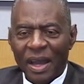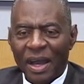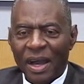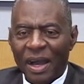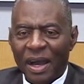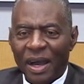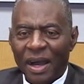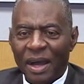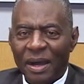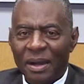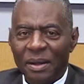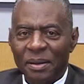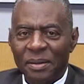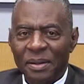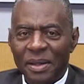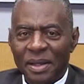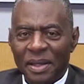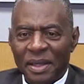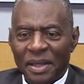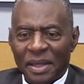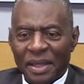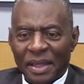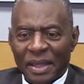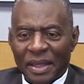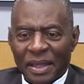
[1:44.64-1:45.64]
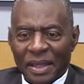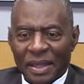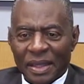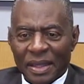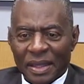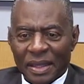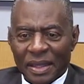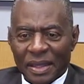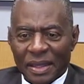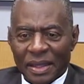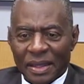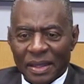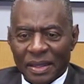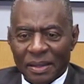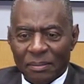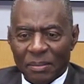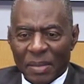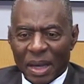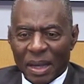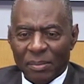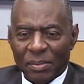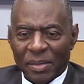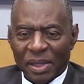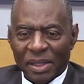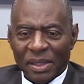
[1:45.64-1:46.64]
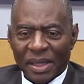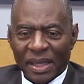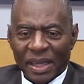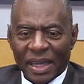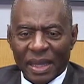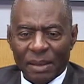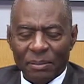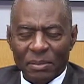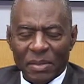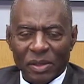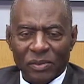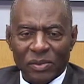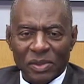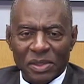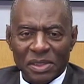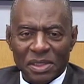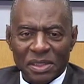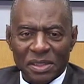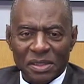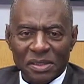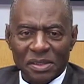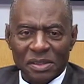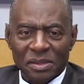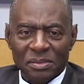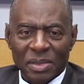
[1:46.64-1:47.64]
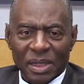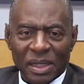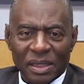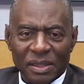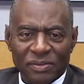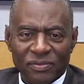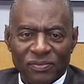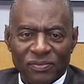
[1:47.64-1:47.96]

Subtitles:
My mother had me when she was about